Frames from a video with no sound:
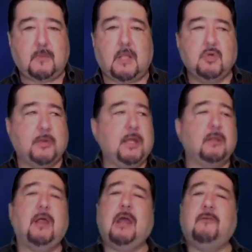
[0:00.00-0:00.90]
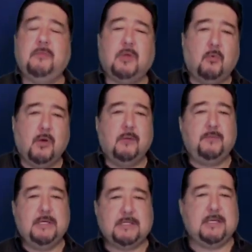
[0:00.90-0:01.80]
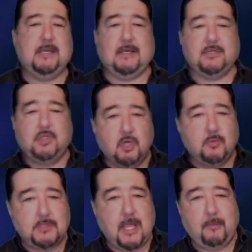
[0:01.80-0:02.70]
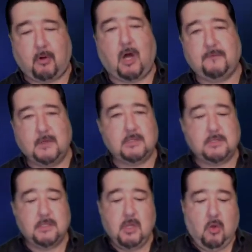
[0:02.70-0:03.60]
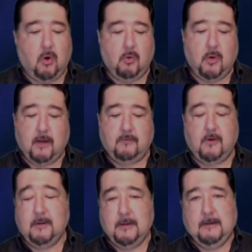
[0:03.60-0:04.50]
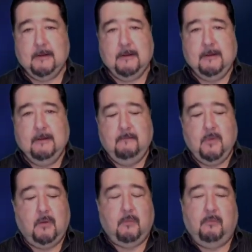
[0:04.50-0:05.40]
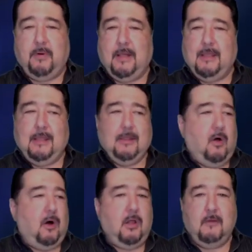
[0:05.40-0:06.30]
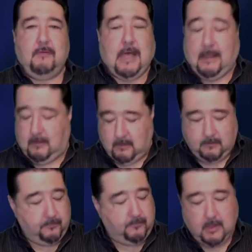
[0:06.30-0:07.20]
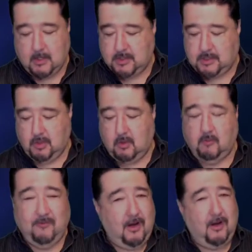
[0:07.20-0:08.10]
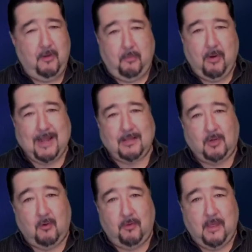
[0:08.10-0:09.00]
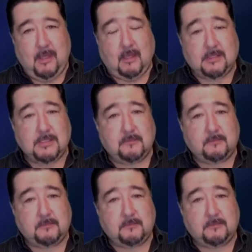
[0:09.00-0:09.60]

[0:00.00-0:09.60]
So I think a lot of them don't want to be seen as doomsday prophets or whatever. But in all of that, there's still very practical things